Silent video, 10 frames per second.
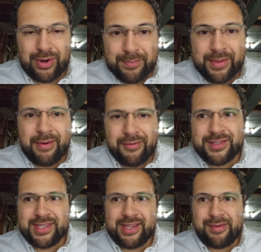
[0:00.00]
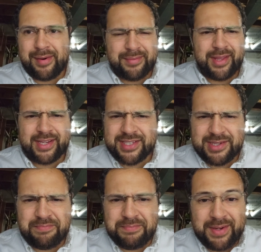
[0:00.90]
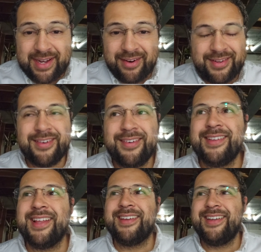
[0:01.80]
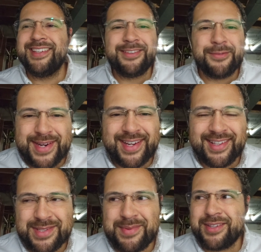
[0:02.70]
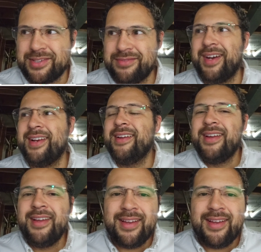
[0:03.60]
dropped that reference and they made him like such a big character, and like he's a little ridiculous, but also fun.